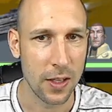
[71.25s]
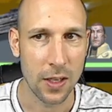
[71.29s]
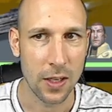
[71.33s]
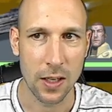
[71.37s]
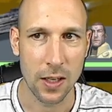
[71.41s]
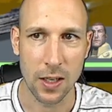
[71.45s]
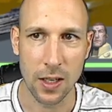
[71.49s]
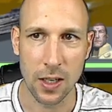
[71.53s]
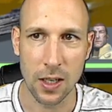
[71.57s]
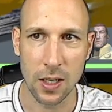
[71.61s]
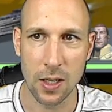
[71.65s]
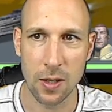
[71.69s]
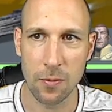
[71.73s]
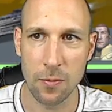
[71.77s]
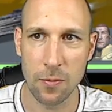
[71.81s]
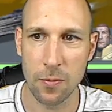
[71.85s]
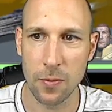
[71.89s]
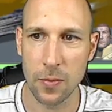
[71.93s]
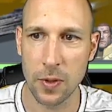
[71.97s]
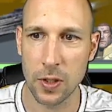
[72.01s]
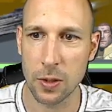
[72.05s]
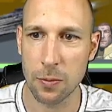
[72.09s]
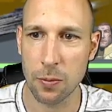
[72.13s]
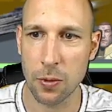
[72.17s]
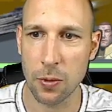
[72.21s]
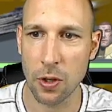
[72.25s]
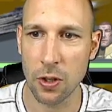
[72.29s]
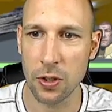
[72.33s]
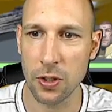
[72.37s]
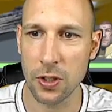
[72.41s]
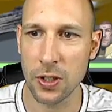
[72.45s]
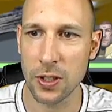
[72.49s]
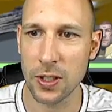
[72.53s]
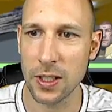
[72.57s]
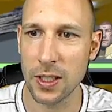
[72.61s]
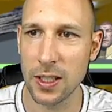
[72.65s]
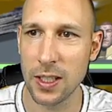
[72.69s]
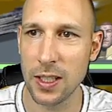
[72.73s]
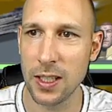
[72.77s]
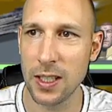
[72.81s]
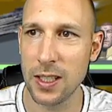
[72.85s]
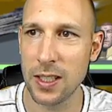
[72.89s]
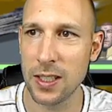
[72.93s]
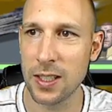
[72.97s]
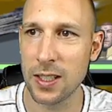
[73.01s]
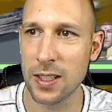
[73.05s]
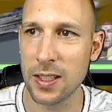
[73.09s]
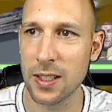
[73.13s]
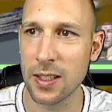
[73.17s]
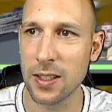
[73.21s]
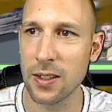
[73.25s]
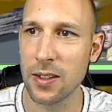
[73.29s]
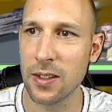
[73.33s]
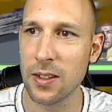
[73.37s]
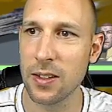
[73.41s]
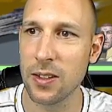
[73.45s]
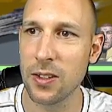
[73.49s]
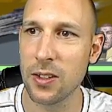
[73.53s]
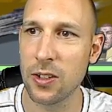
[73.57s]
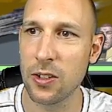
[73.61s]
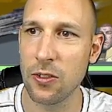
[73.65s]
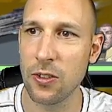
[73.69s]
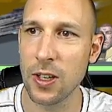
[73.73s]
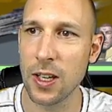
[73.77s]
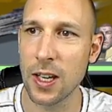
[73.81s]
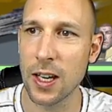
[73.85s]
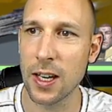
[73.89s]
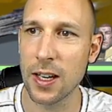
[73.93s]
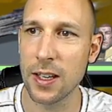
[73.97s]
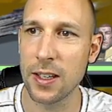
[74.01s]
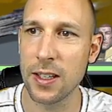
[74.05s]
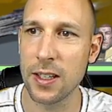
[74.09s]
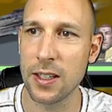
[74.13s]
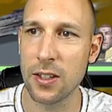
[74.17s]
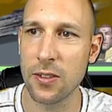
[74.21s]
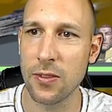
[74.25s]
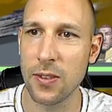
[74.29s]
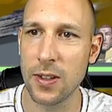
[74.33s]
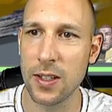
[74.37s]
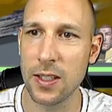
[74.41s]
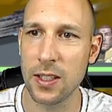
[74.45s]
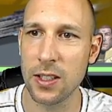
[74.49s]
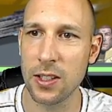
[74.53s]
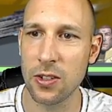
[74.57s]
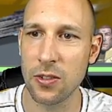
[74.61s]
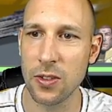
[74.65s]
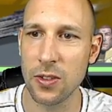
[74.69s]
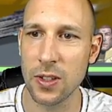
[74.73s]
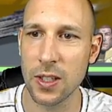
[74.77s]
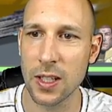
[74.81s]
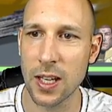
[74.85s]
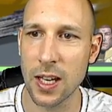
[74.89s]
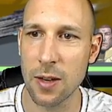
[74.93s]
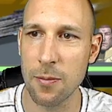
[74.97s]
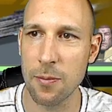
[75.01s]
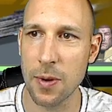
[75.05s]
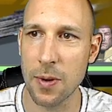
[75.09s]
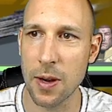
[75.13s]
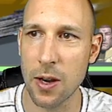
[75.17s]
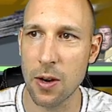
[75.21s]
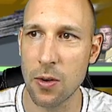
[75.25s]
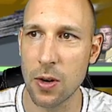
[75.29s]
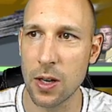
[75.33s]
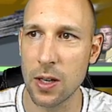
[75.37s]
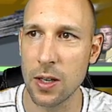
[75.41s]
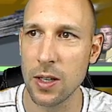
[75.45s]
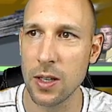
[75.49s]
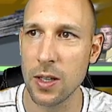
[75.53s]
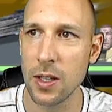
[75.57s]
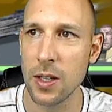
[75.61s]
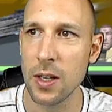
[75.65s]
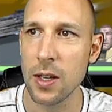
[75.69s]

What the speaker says: The Brontes is 323k power,